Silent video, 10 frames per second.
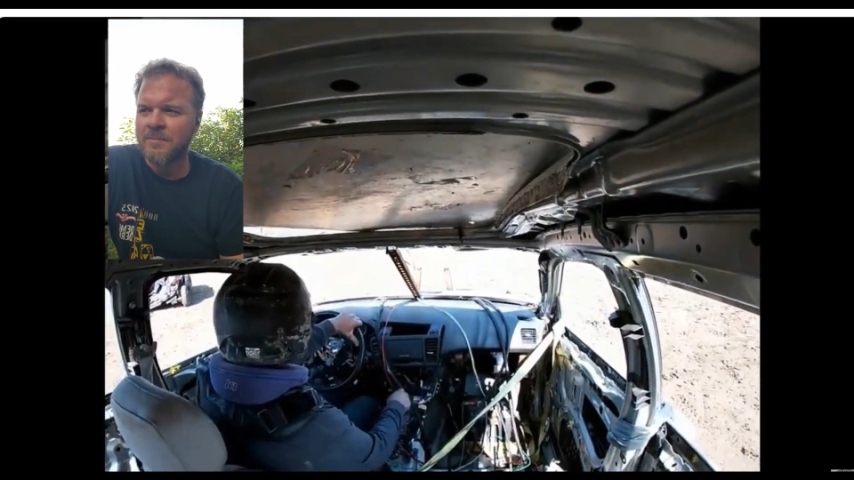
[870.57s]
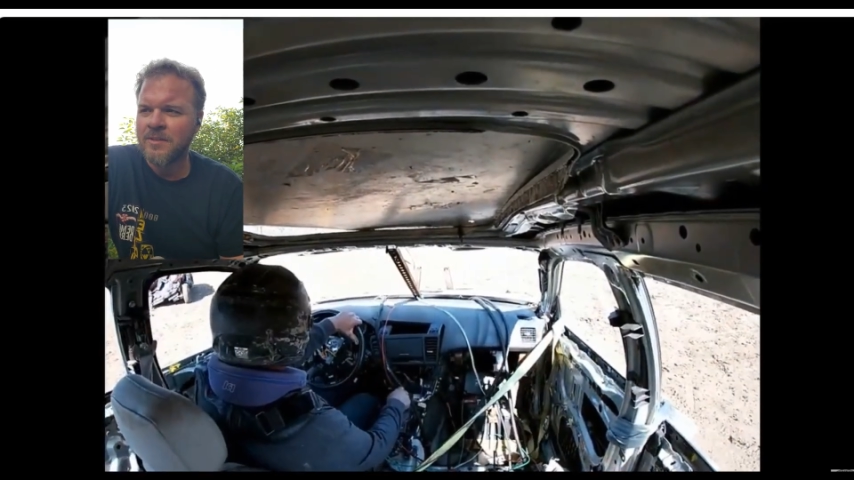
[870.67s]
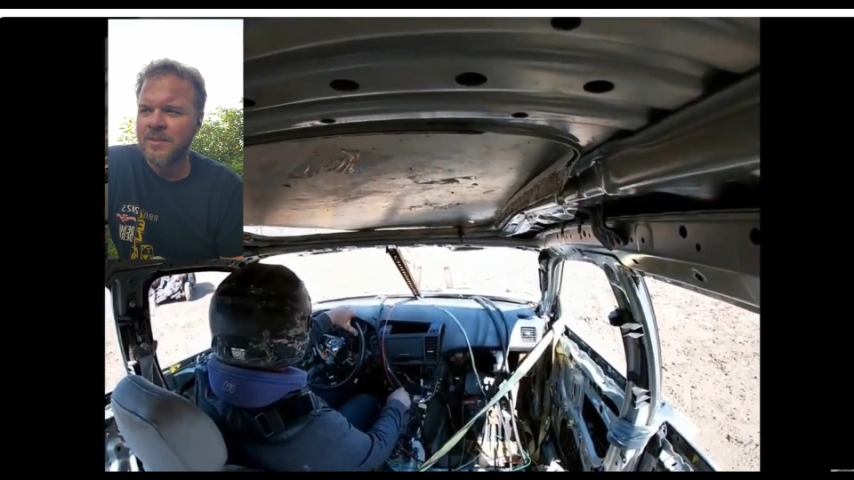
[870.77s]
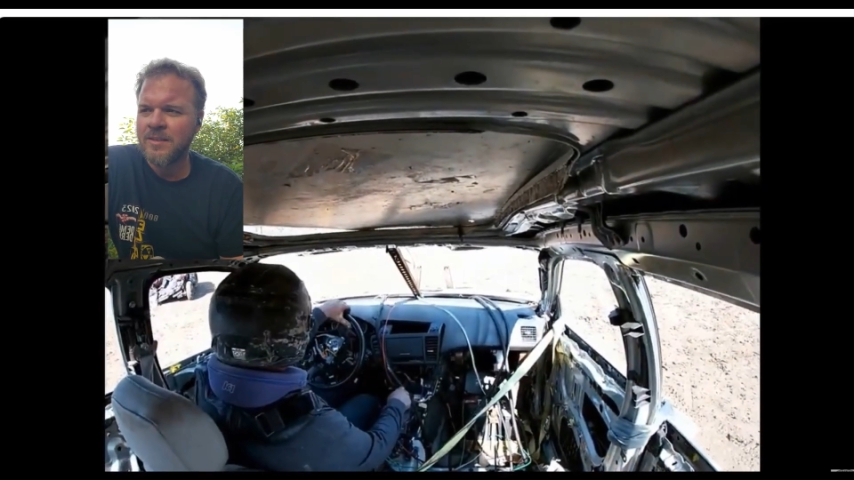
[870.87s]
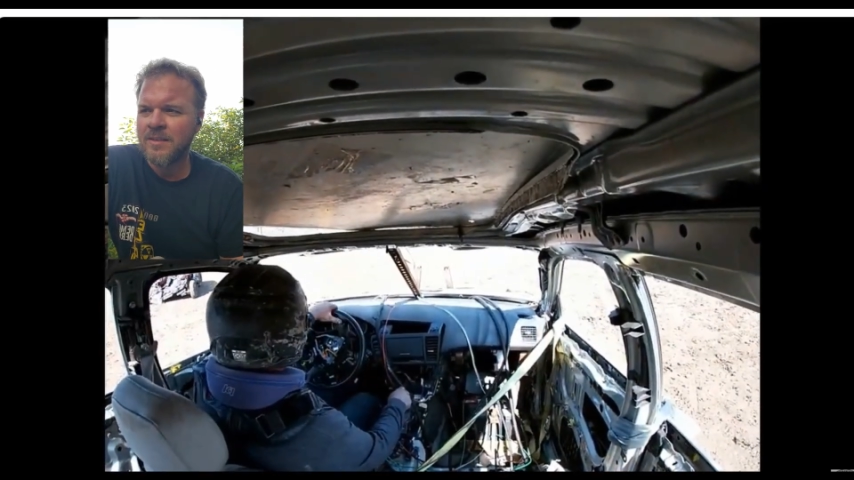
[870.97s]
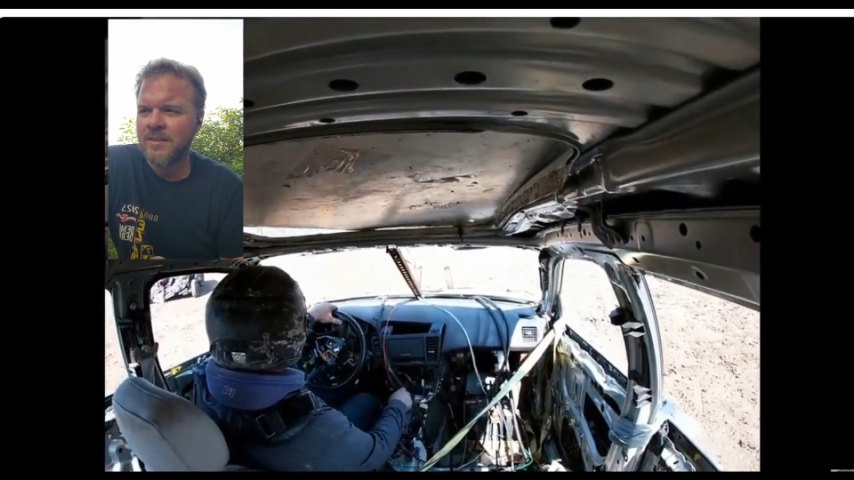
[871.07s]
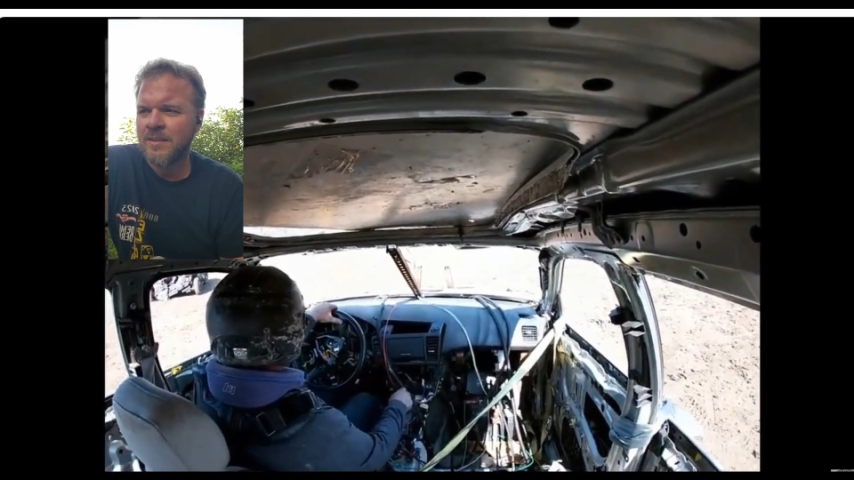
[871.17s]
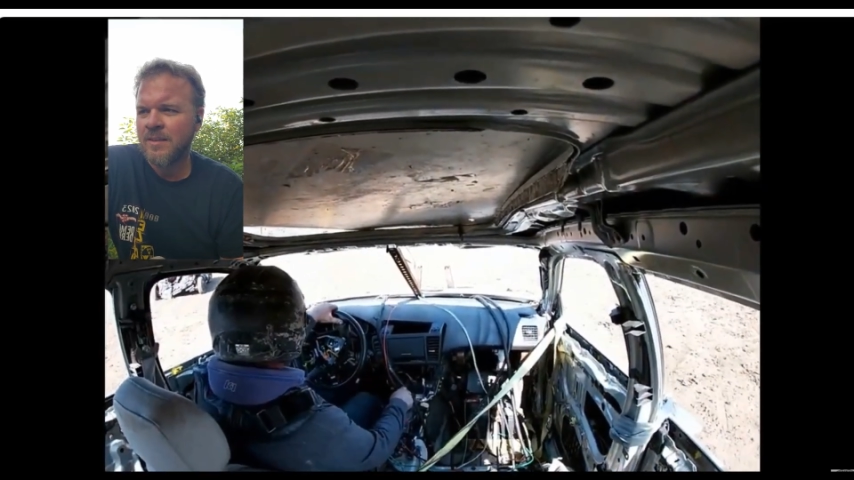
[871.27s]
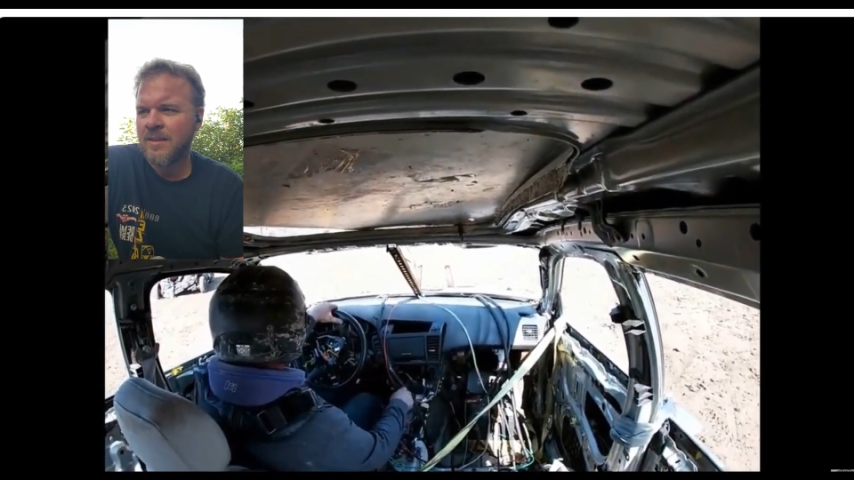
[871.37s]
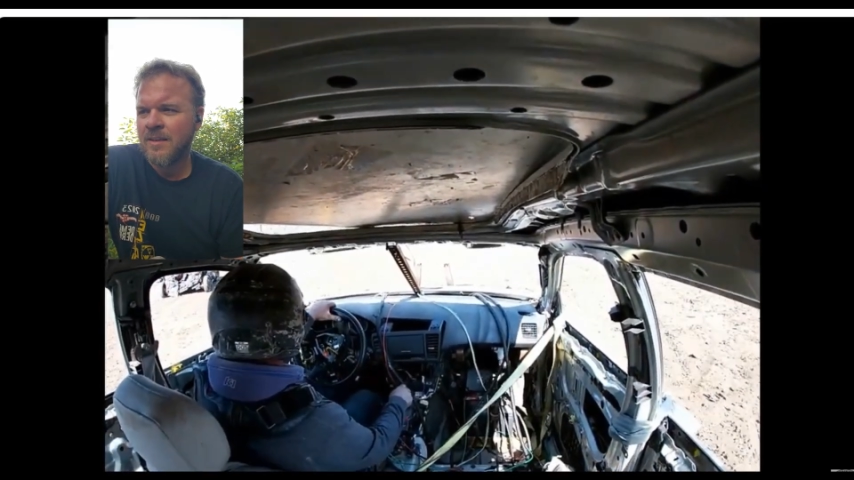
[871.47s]

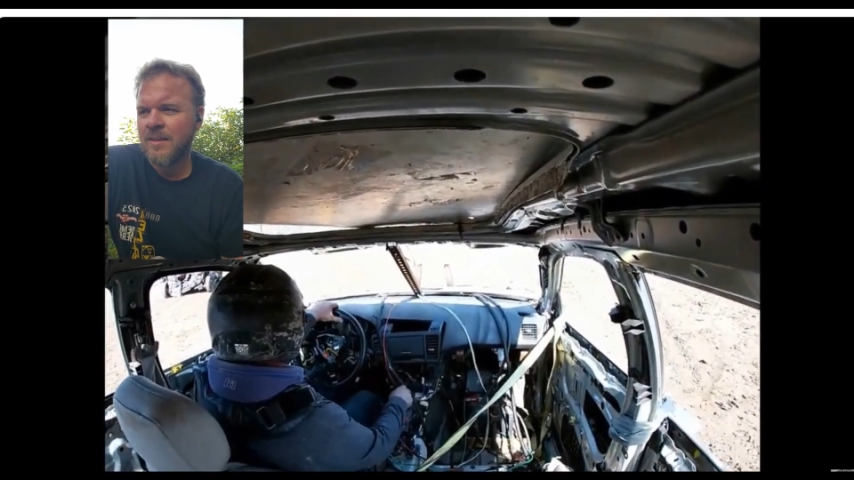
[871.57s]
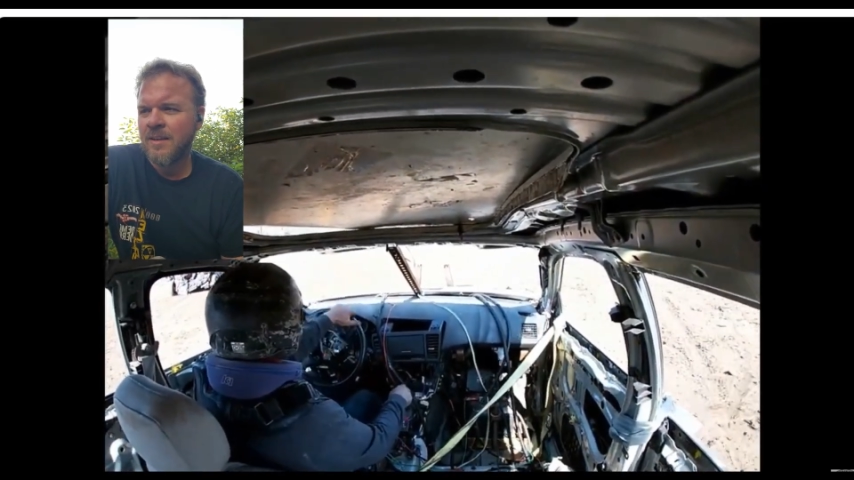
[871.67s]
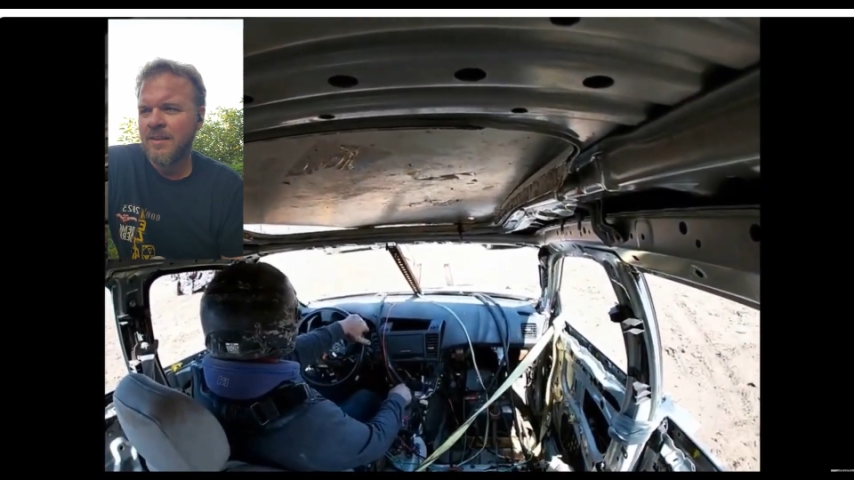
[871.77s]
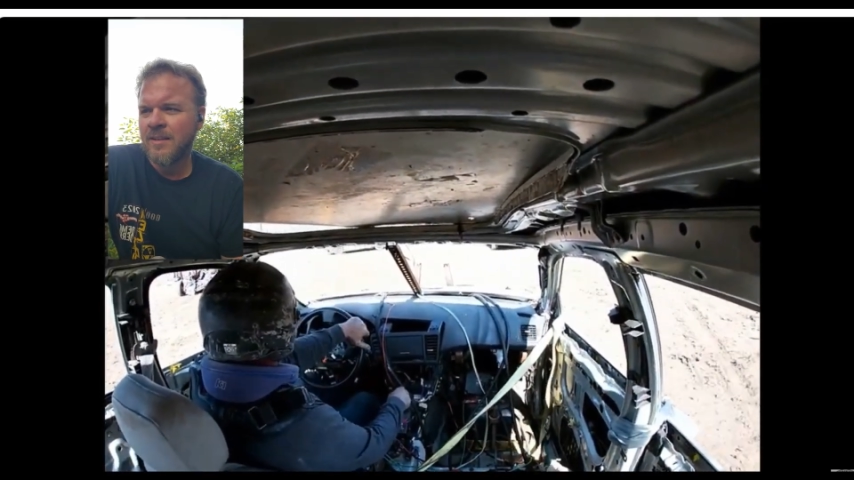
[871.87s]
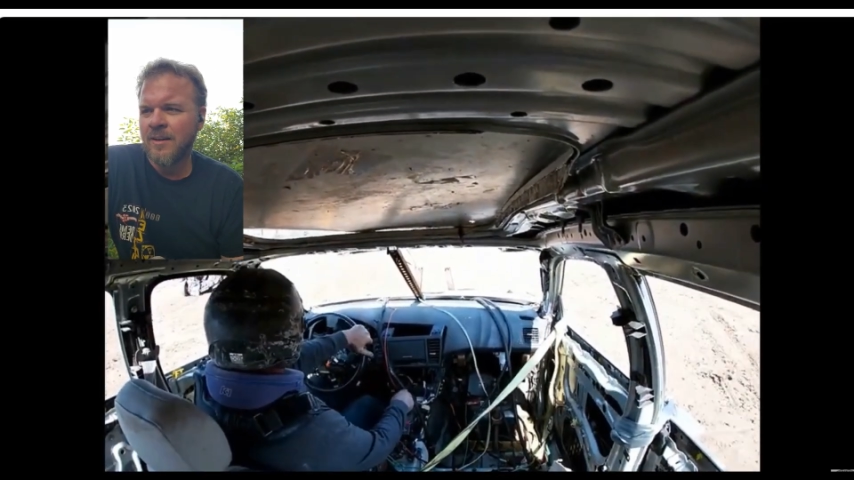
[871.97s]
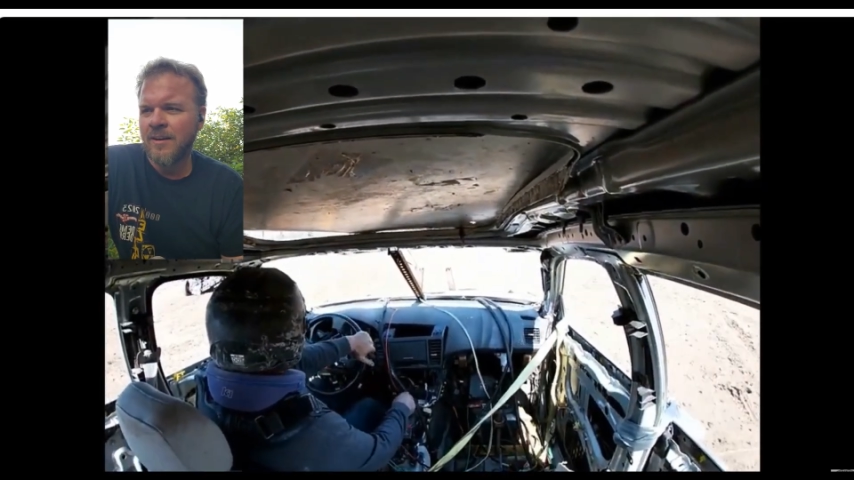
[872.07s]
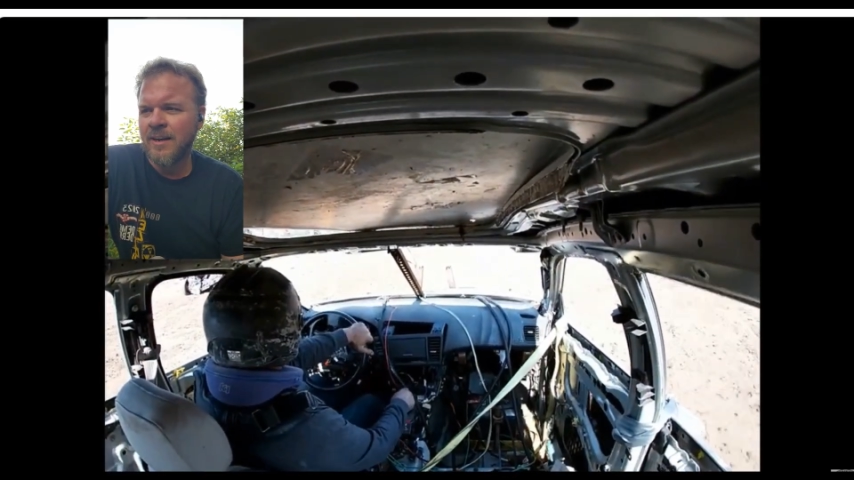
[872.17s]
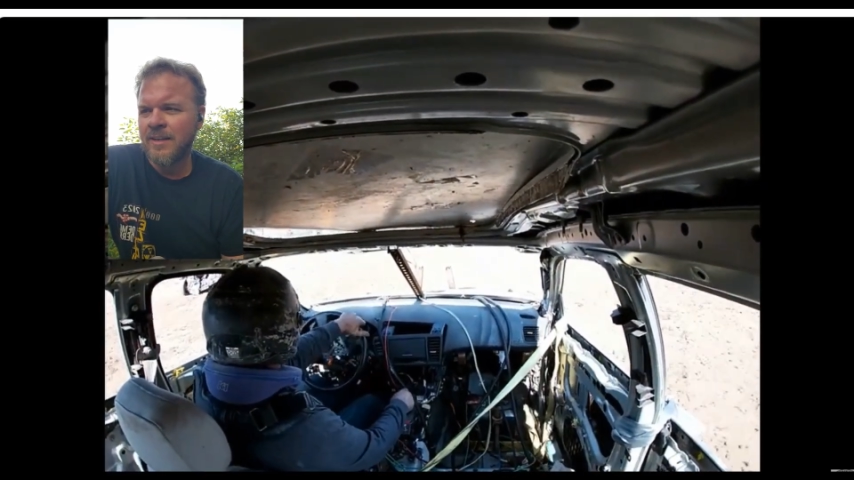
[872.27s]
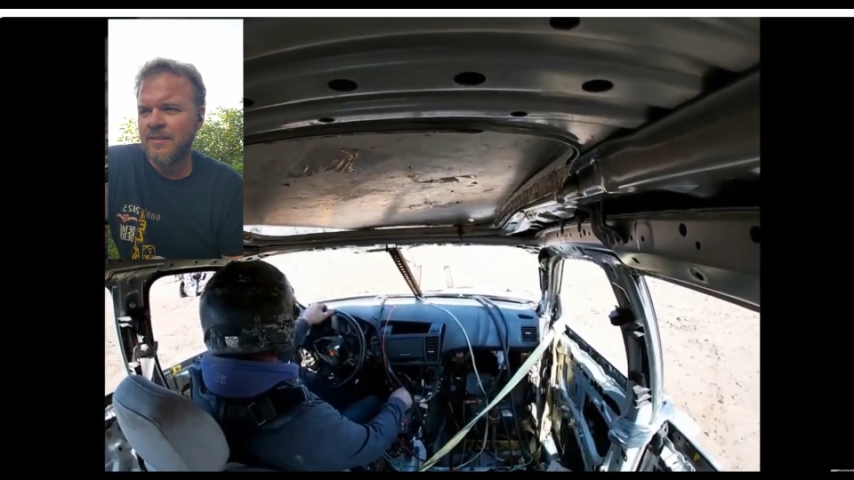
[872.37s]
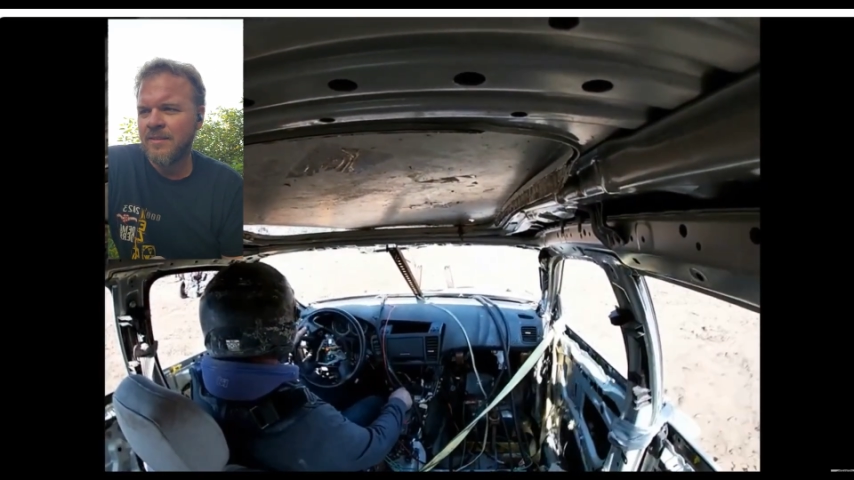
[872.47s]
I said,
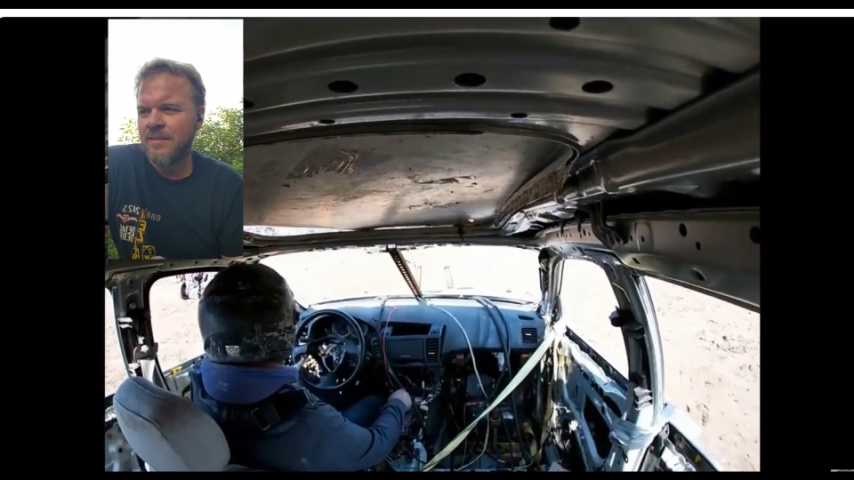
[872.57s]
alright,